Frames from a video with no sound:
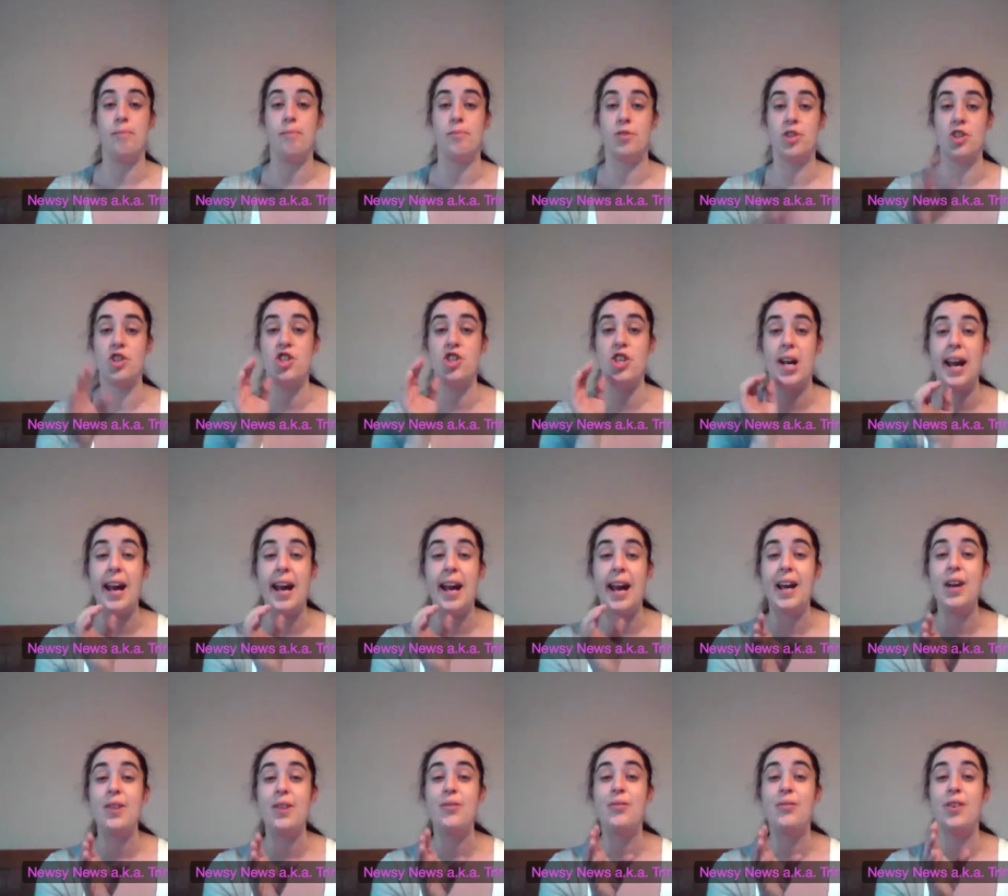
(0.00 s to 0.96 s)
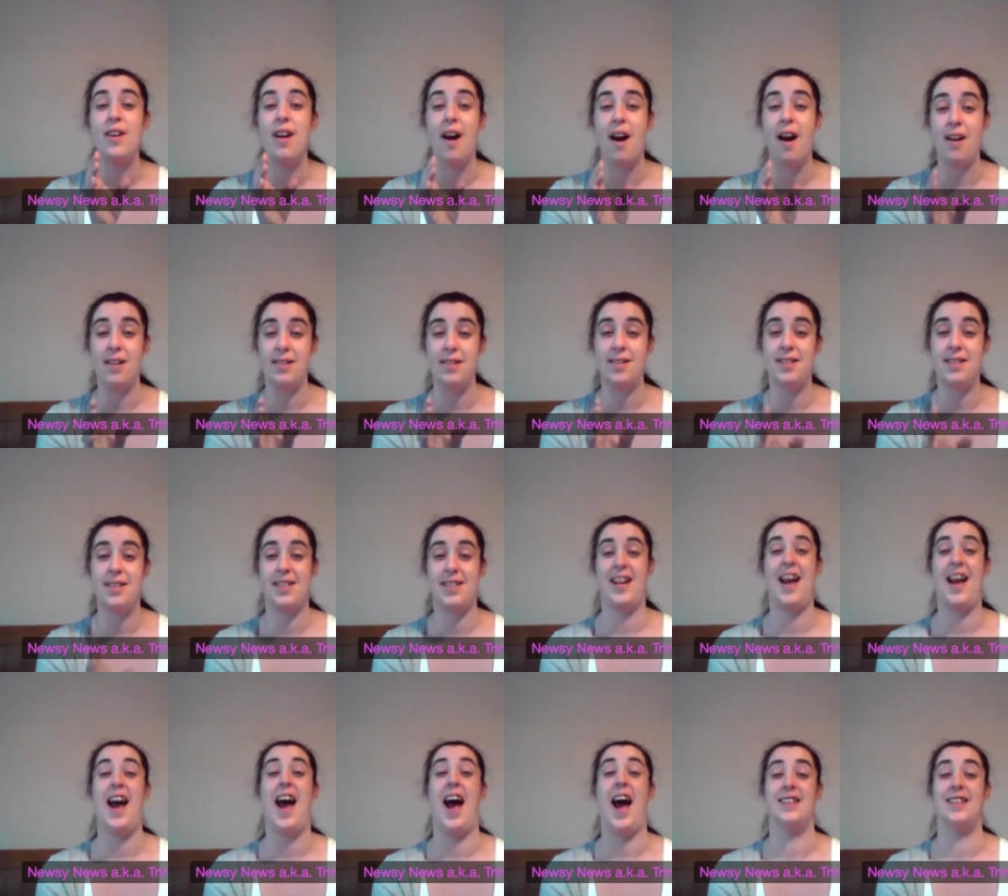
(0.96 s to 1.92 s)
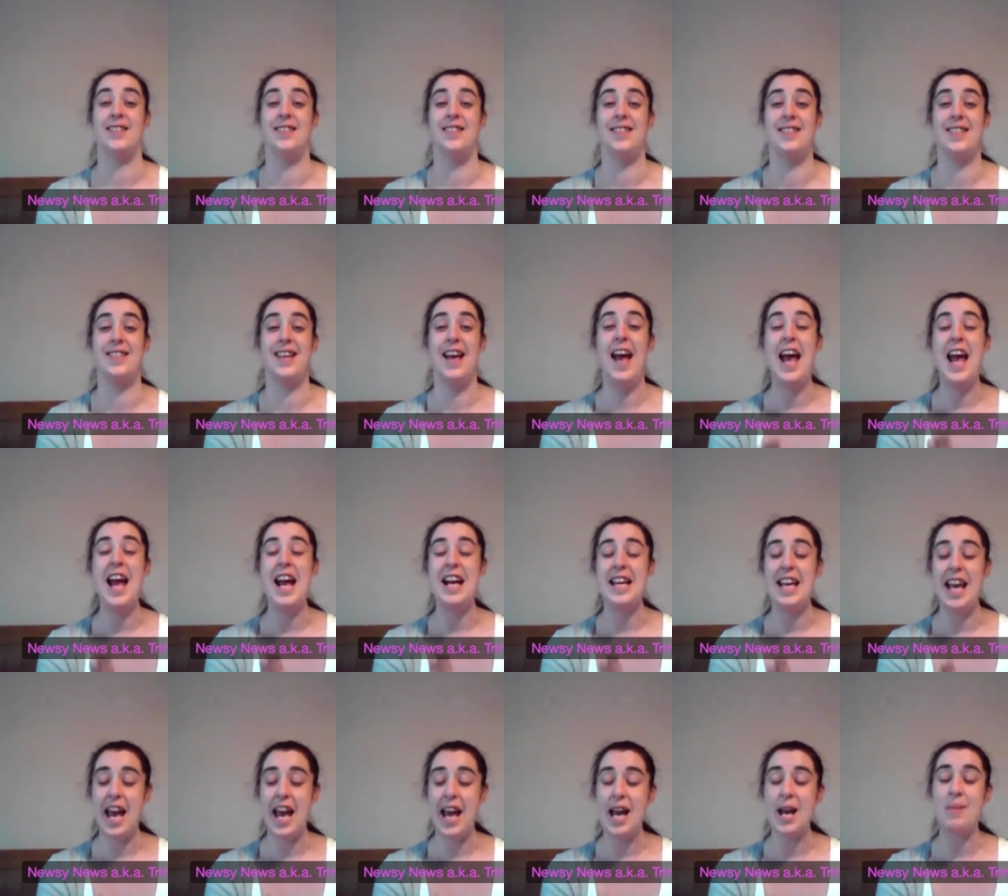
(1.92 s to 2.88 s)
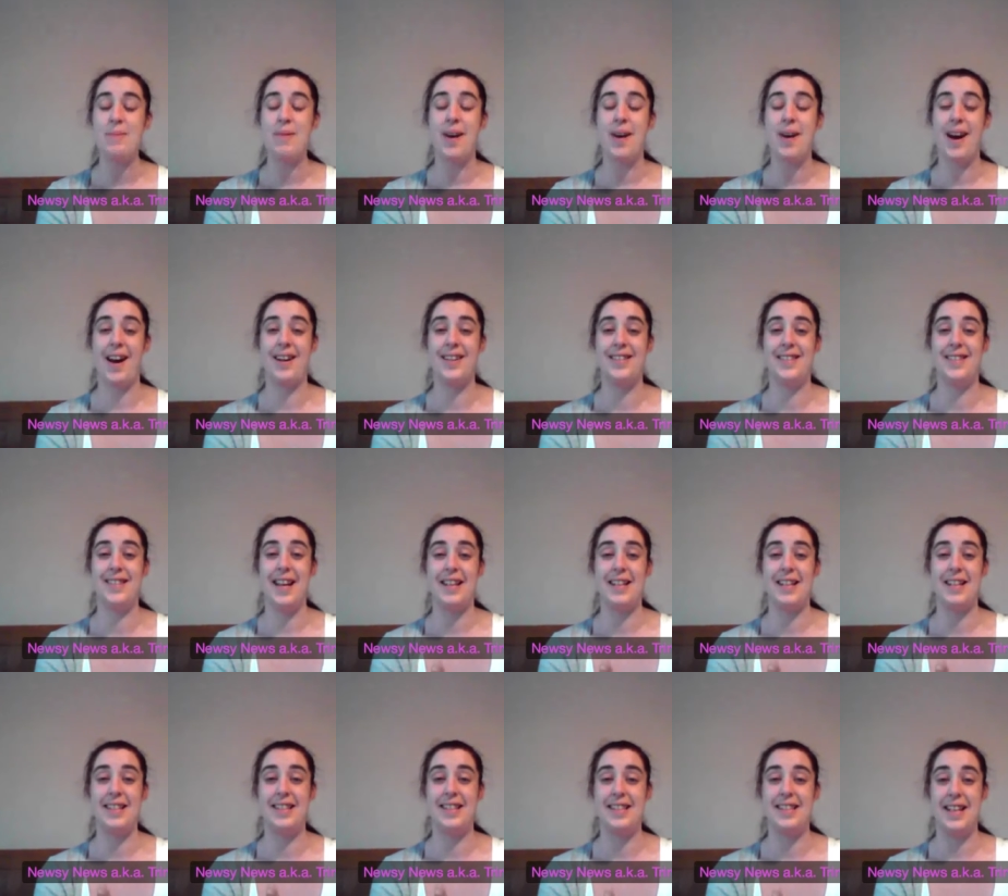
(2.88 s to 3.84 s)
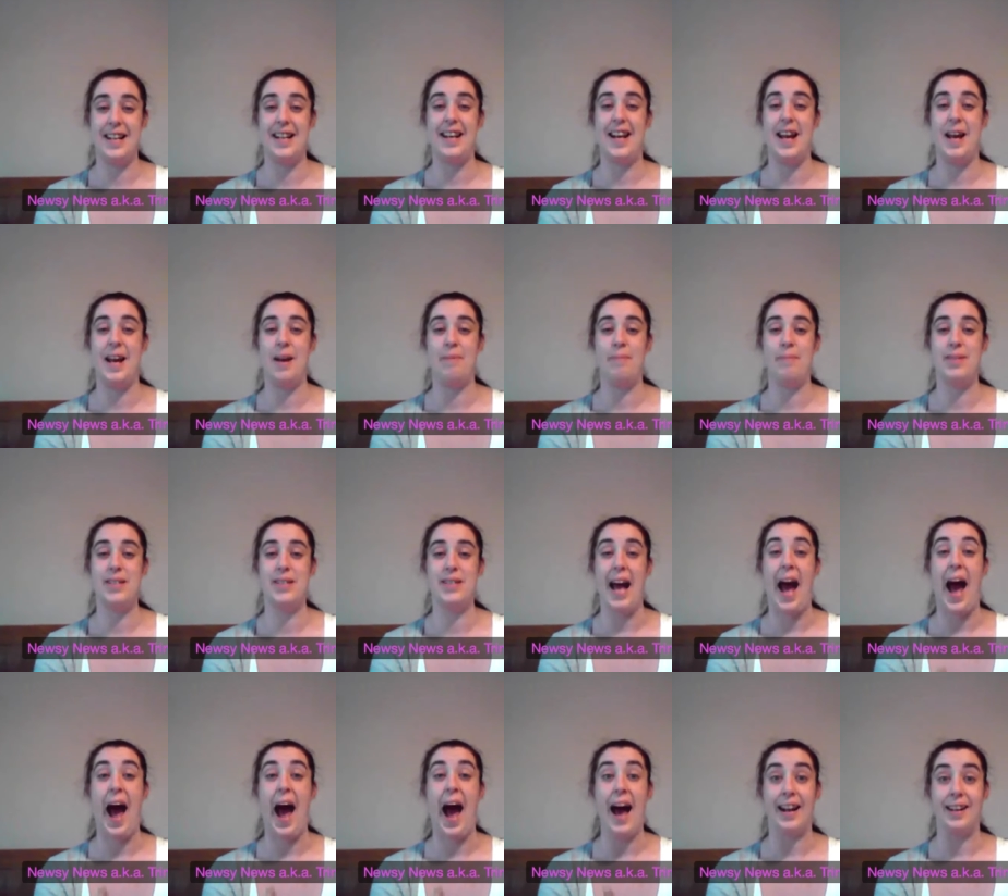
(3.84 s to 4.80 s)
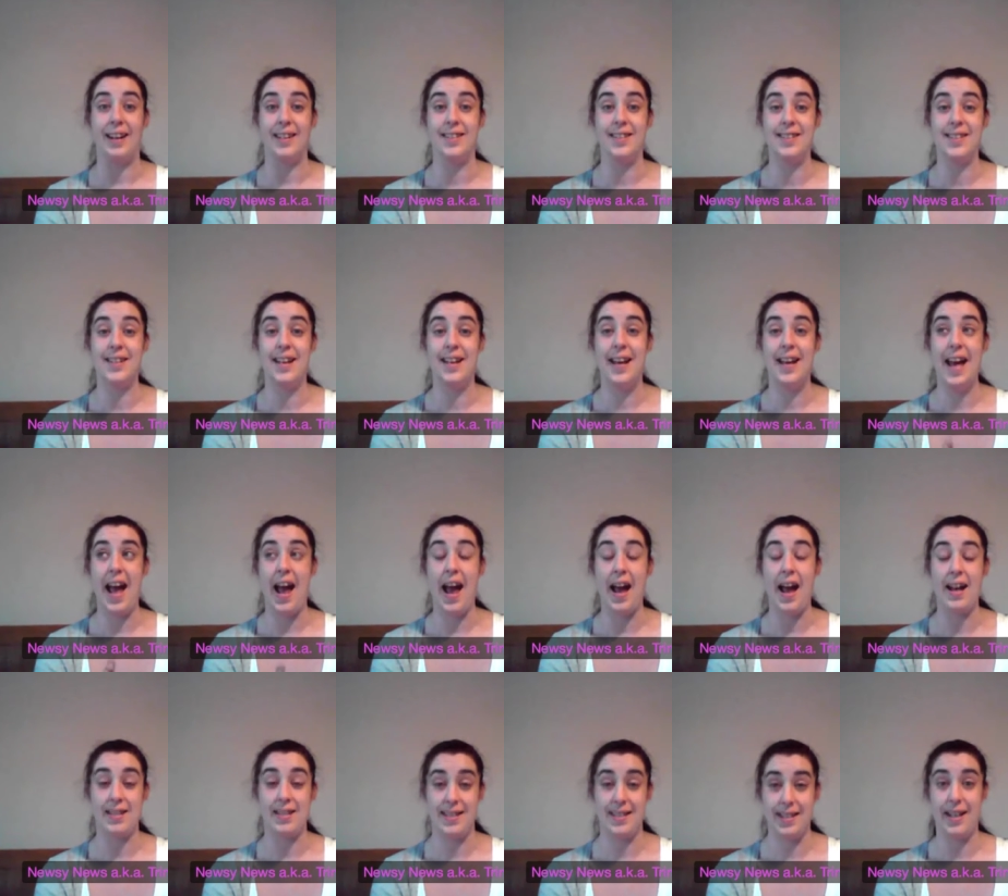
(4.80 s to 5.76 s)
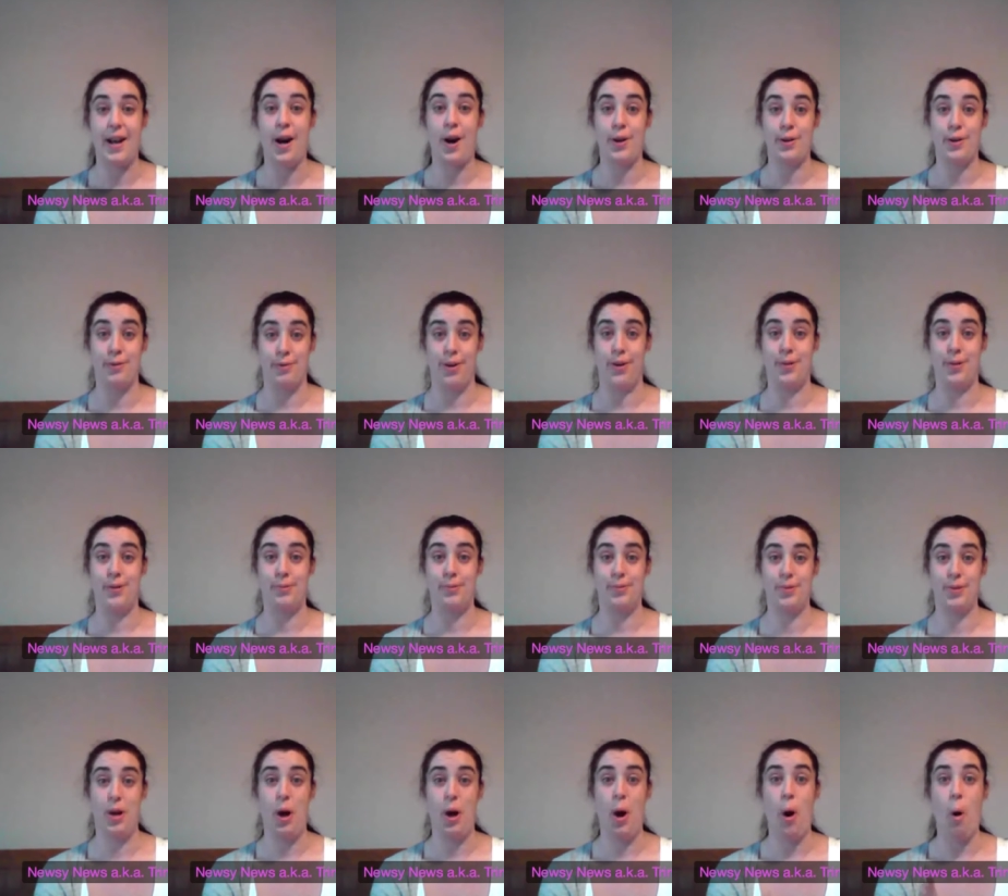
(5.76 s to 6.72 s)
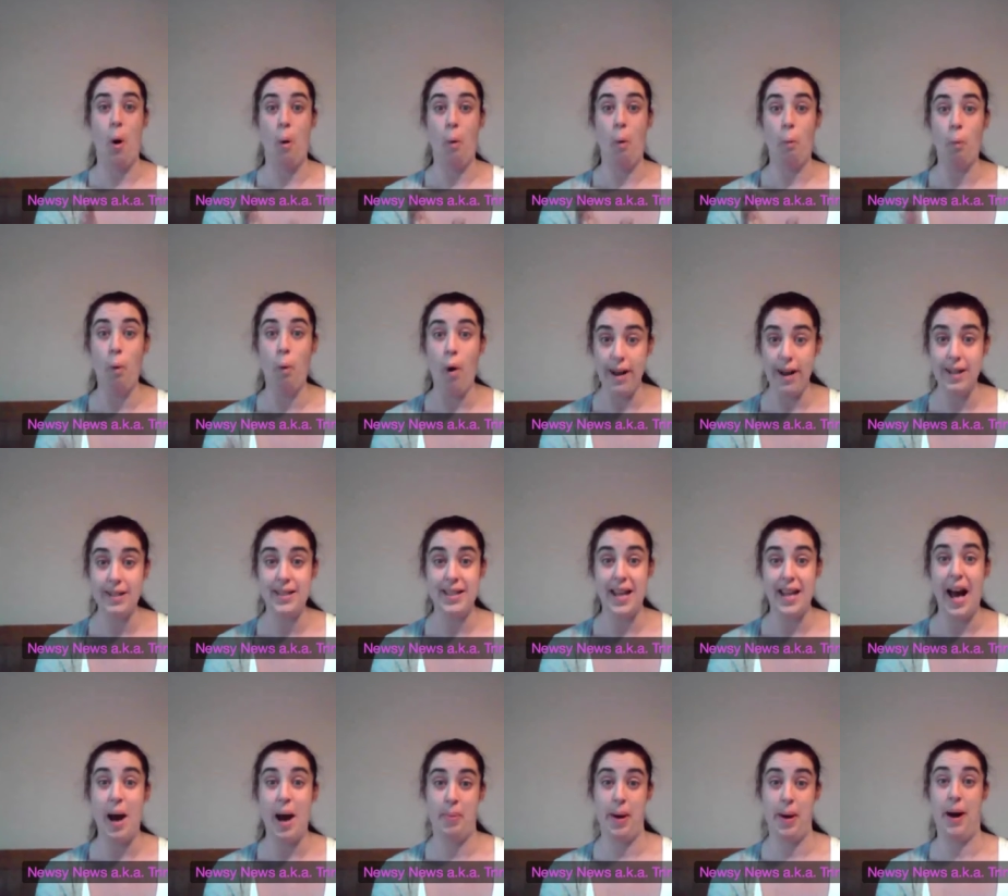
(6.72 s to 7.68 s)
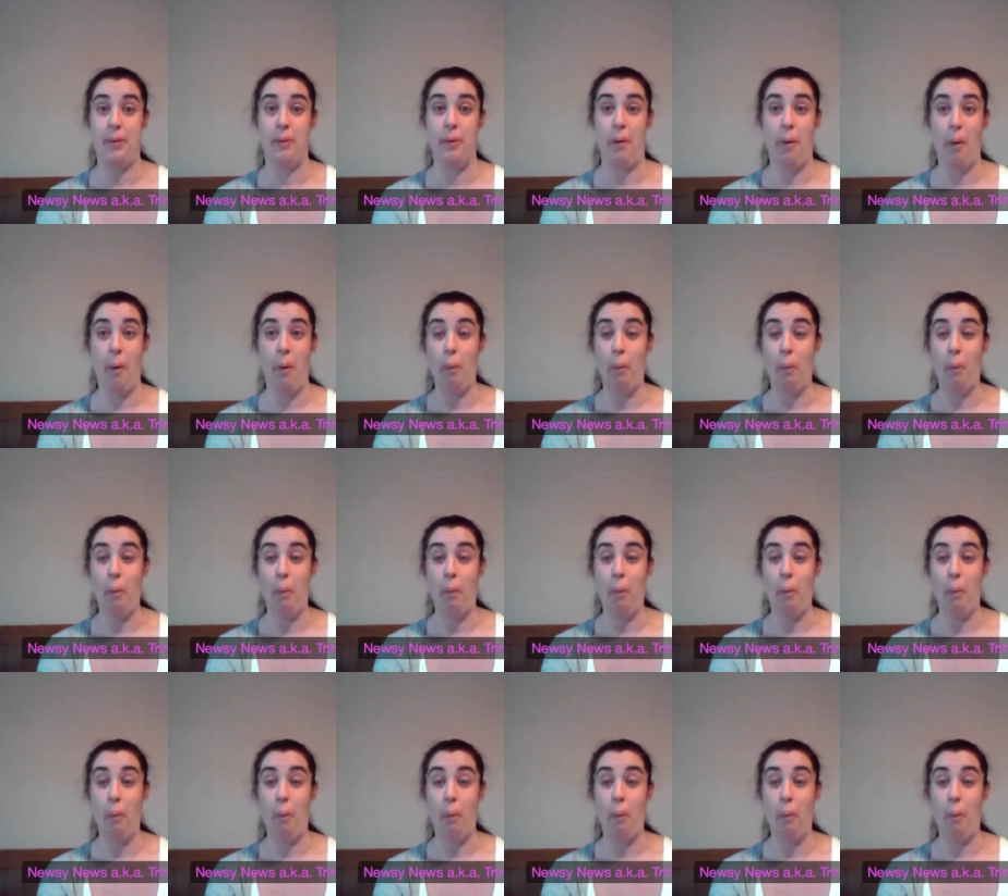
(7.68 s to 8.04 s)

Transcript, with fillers: Oh, she even understands keywords and synonyms and SEO rules. What is that about?